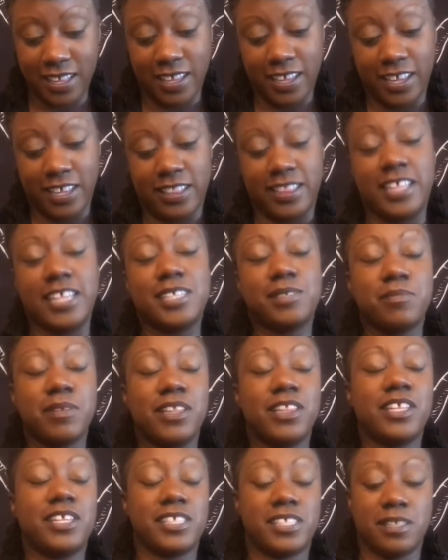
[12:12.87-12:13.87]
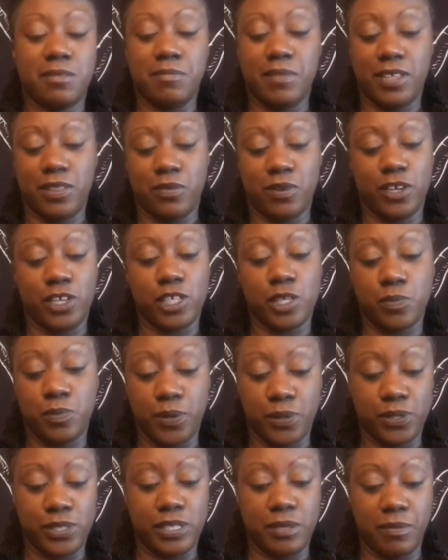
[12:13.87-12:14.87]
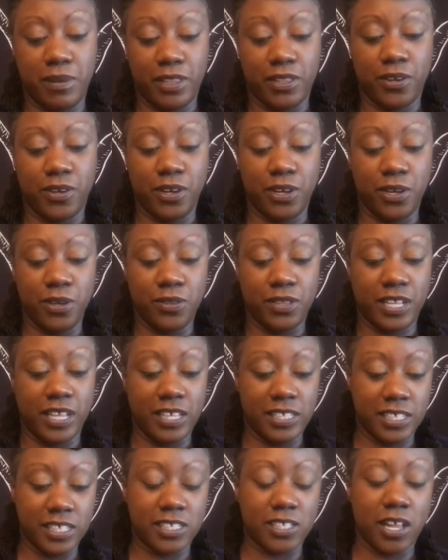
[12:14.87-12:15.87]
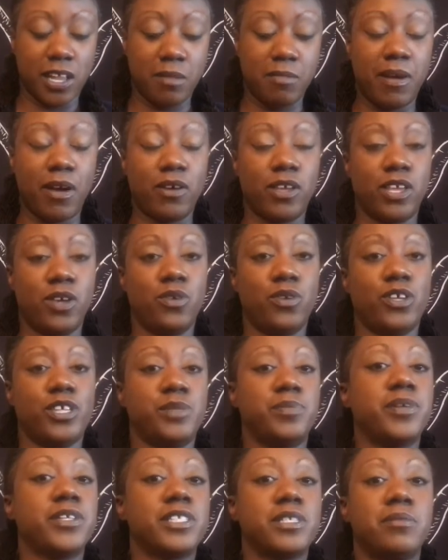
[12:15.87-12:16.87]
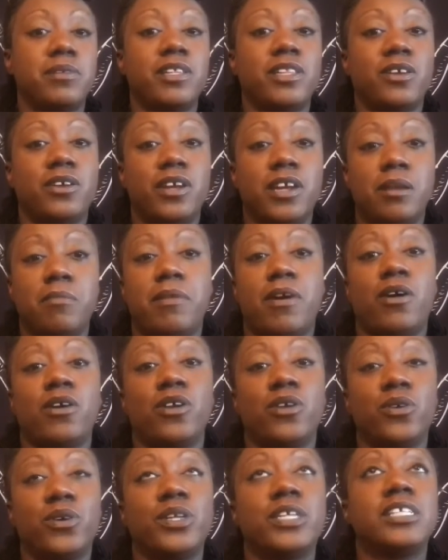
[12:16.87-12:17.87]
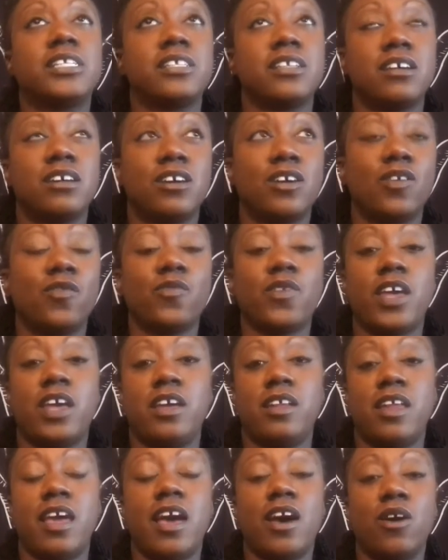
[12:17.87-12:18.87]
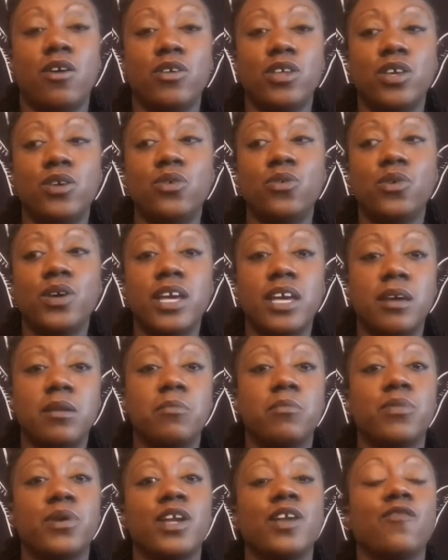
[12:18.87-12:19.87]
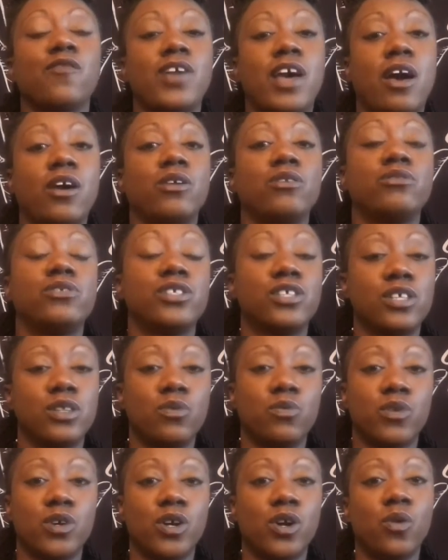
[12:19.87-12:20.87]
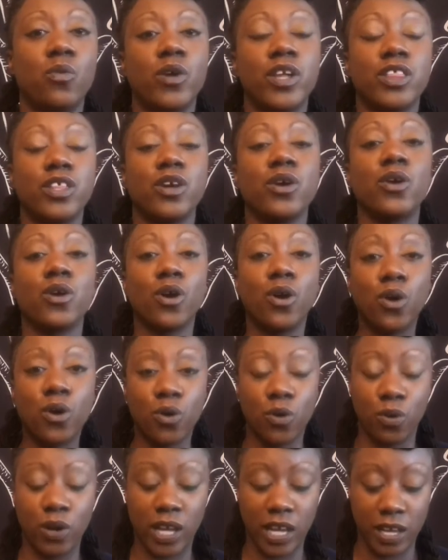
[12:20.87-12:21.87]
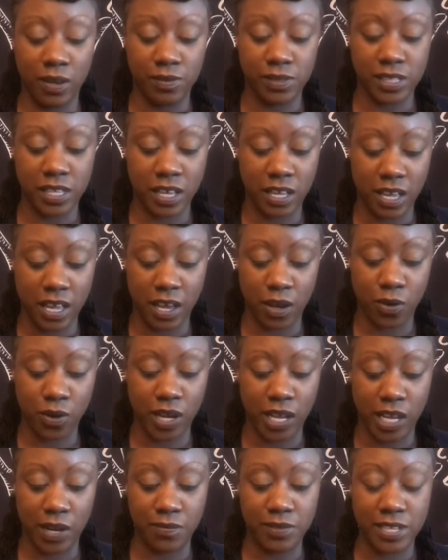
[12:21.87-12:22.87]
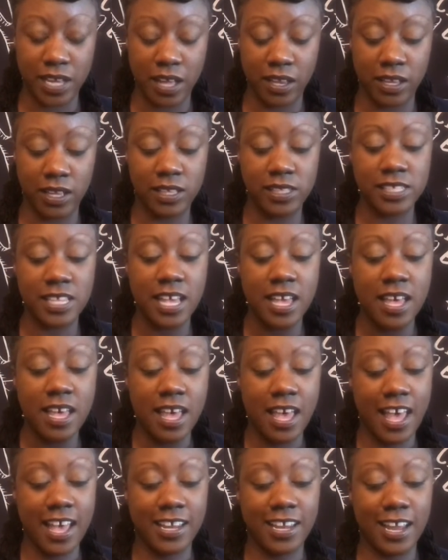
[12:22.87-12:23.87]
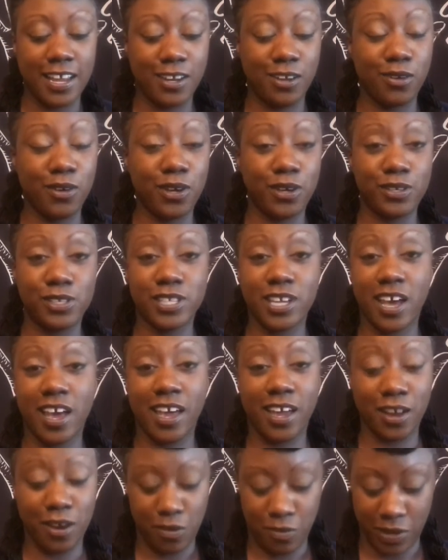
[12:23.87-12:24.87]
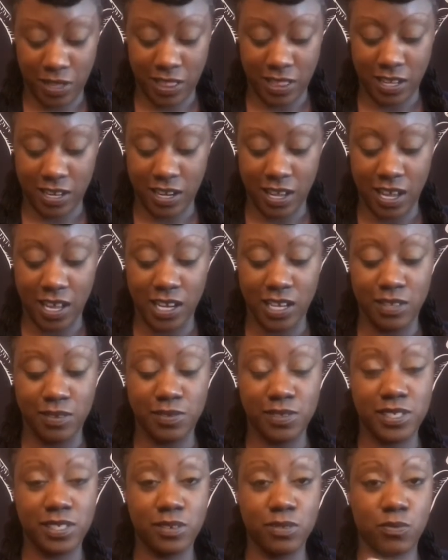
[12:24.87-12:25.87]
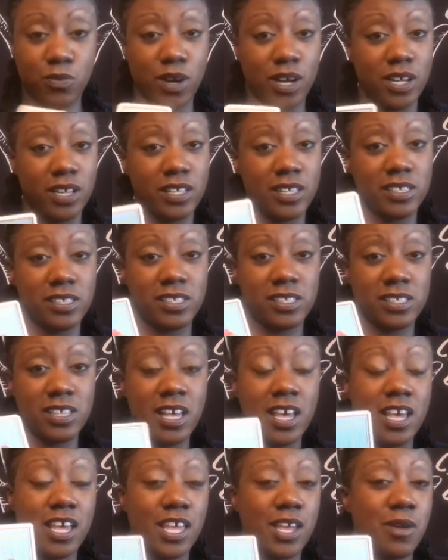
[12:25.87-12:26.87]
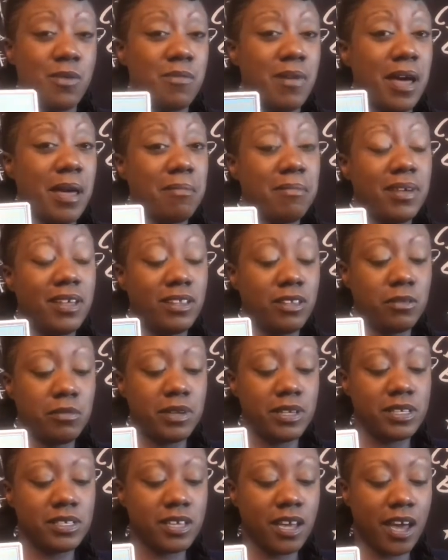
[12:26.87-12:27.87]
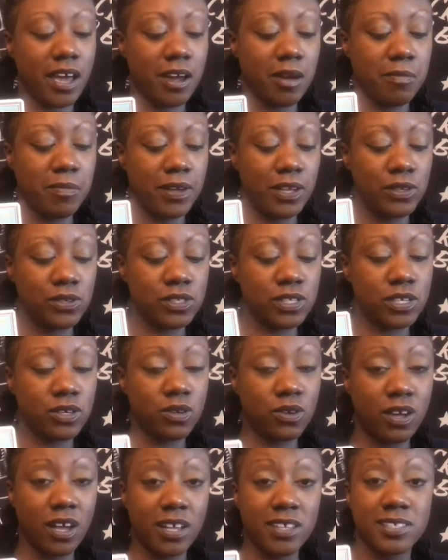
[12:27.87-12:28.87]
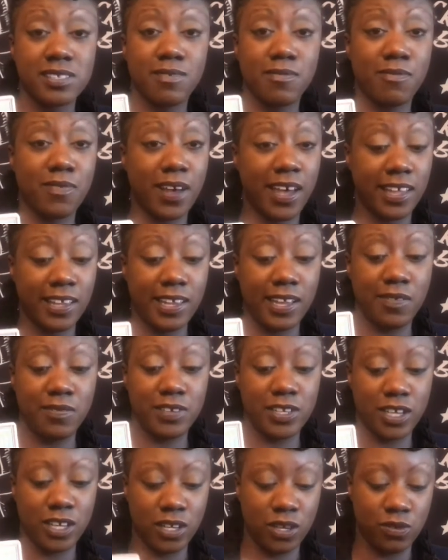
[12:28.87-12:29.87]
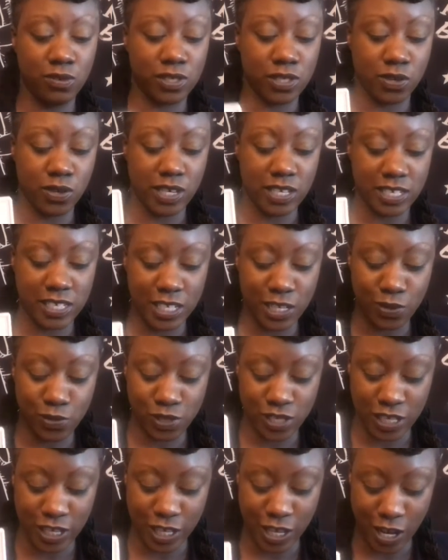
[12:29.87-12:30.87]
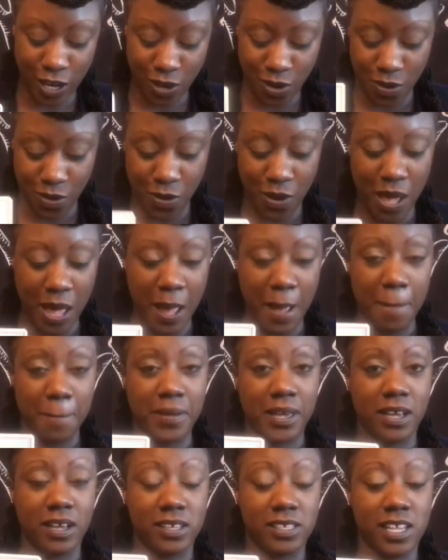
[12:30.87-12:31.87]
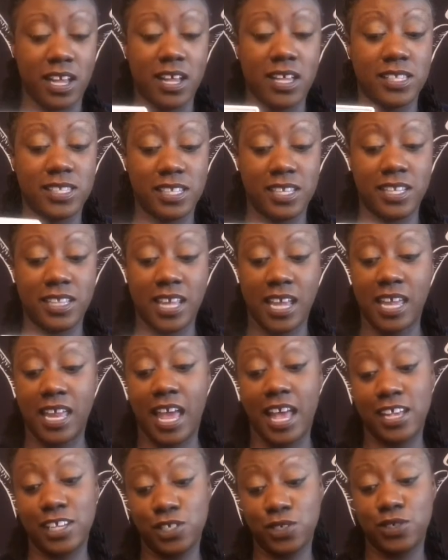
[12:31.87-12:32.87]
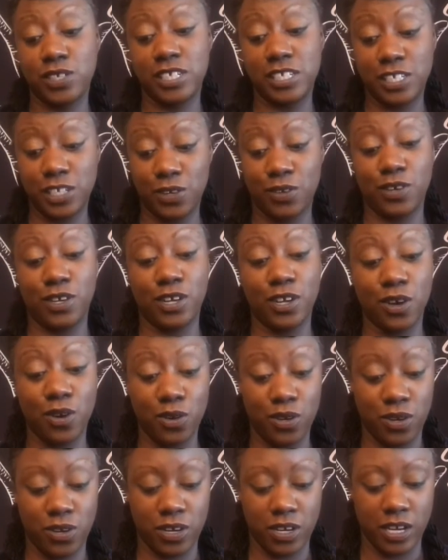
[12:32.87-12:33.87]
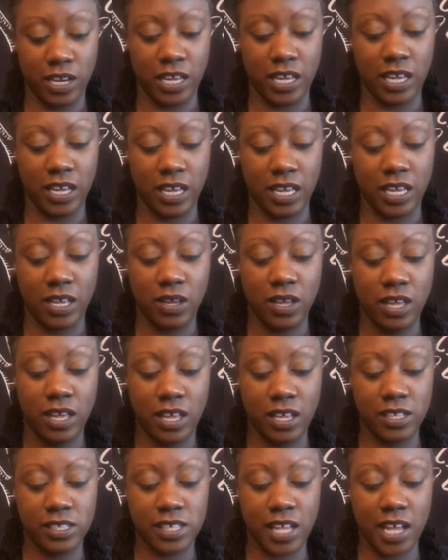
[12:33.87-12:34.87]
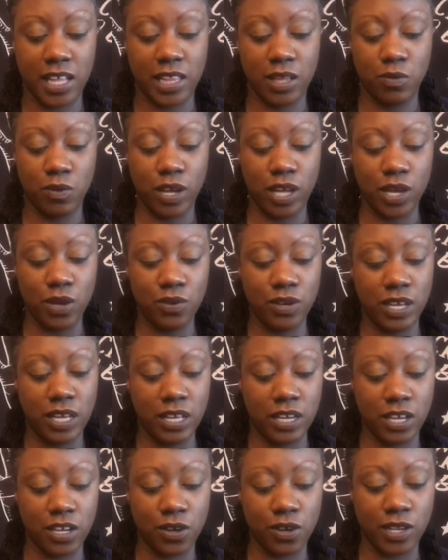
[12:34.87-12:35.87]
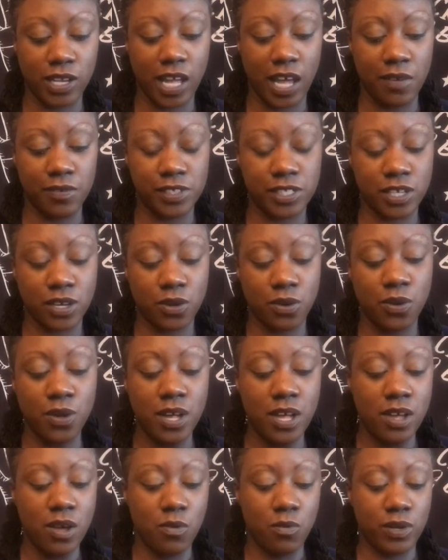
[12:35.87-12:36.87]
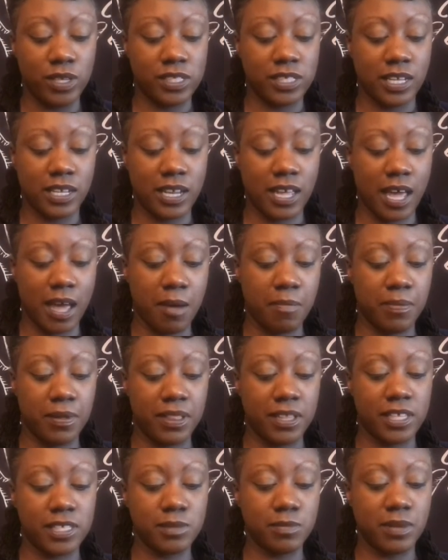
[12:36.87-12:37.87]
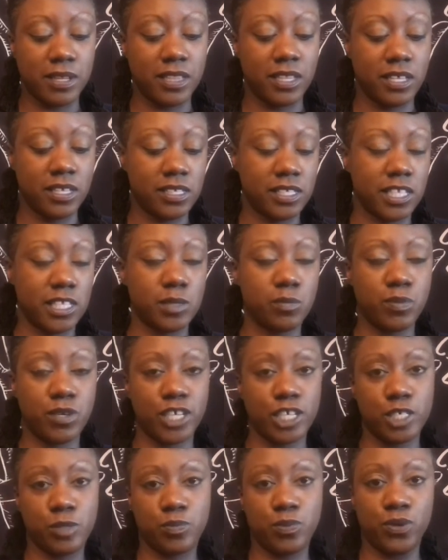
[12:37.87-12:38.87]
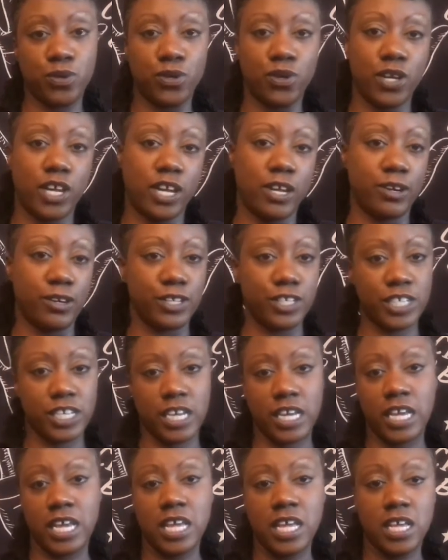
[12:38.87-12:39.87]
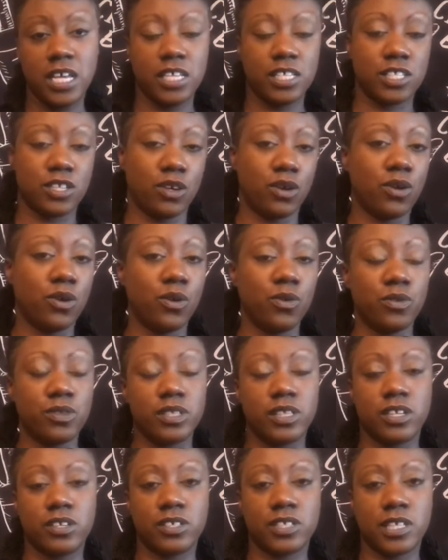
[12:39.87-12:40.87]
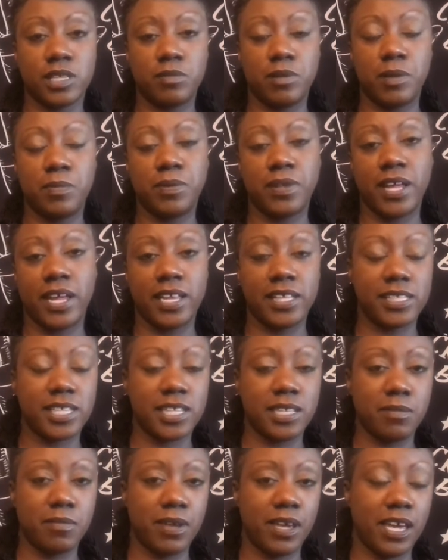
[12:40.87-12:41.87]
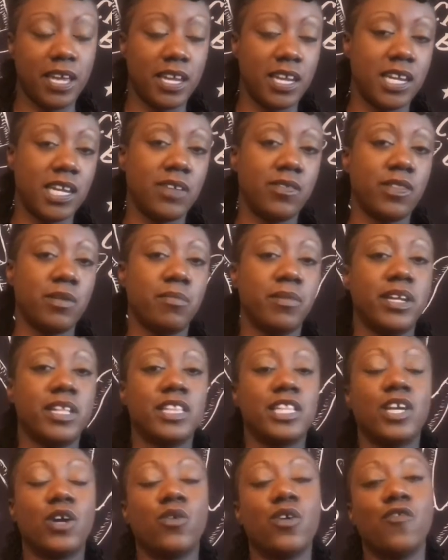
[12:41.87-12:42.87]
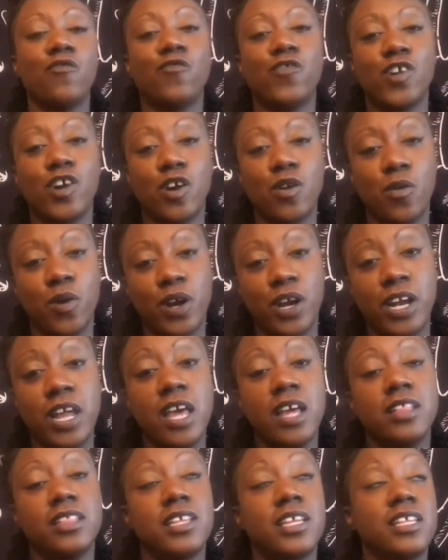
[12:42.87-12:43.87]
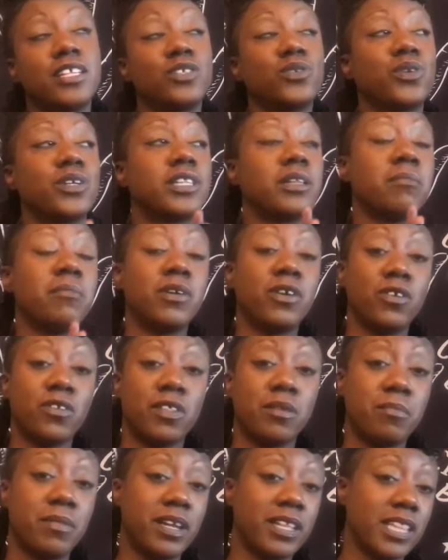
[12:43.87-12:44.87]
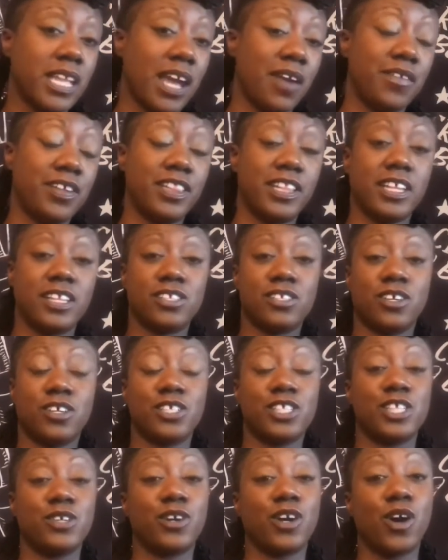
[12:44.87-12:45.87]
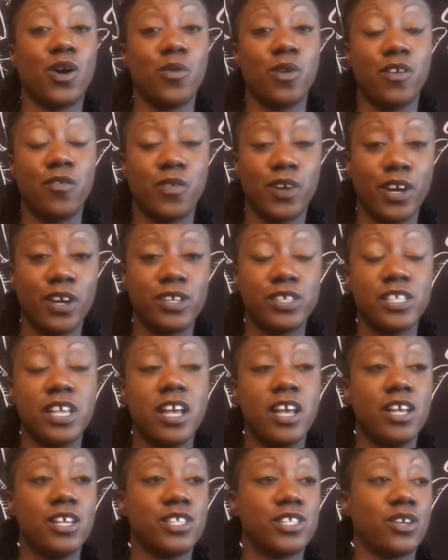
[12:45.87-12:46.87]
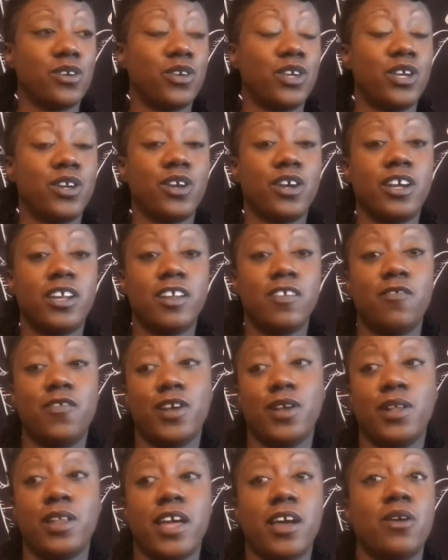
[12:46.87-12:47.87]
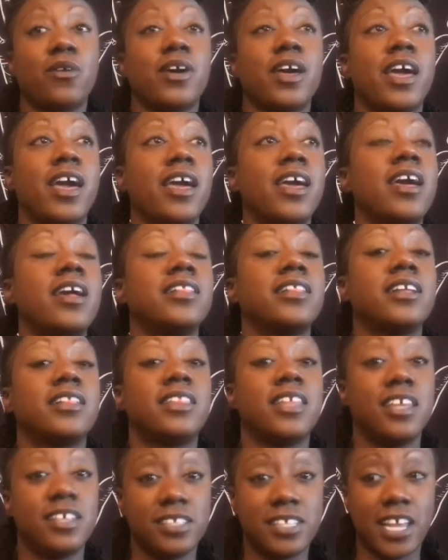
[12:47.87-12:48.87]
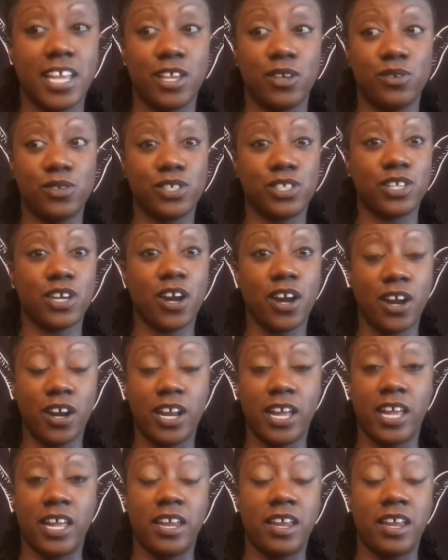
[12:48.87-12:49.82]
this month is the month when you're supposed to be learning new things. It's all about you. You're supposed to be learning about yourself and how you can bring value to the world with your own gifts and creative talents. And I know you're tired with the Nine of Wands. You might be a little bit tired, but you still got some fight left in you, so continue to go, because I see that as you continue to go, you're going to get exactly what you need in your life. So what's going to happen this month is this push-pull energy. So there's going to be planets at the beginning of the month going forward. Then toward the middle of the month, everything starts to go reverse. So you're going to feel like, okay, the things that you started,